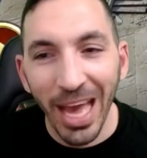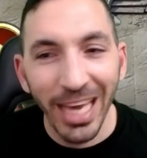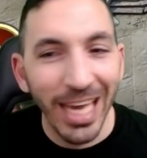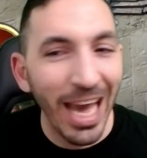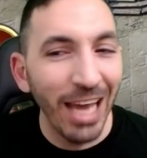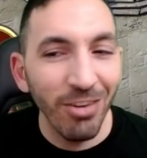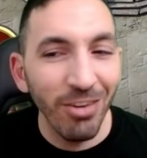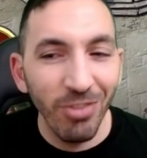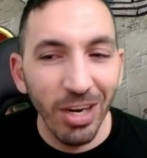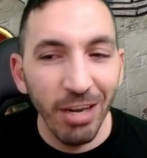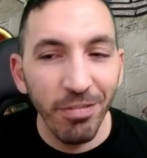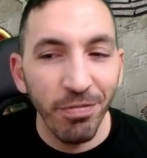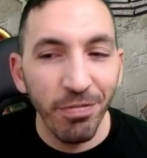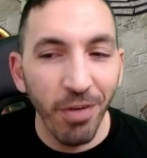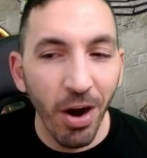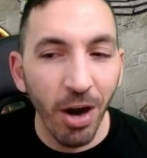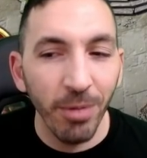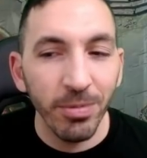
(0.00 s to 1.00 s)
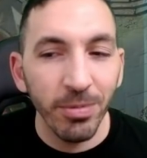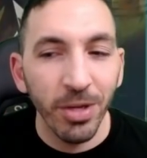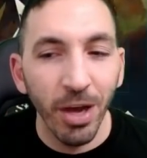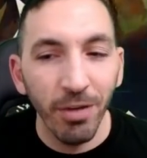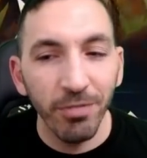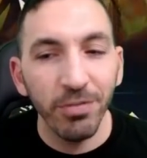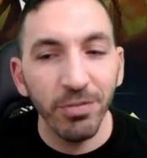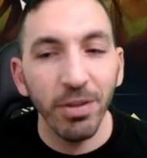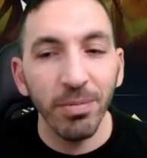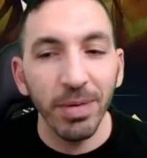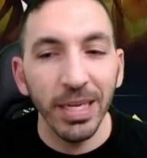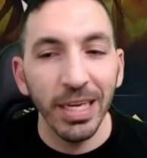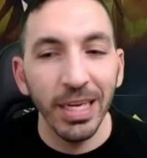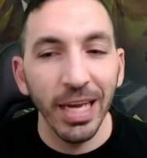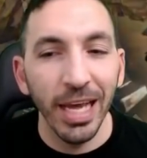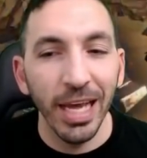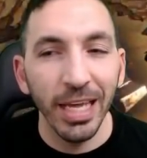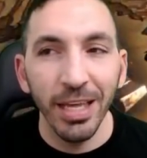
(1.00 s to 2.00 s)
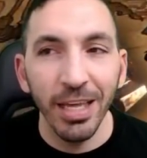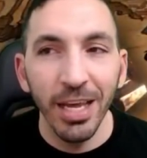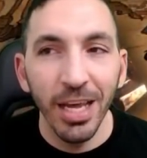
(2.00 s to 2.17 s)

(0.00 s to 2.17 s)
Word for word: i can't really farm comfortably like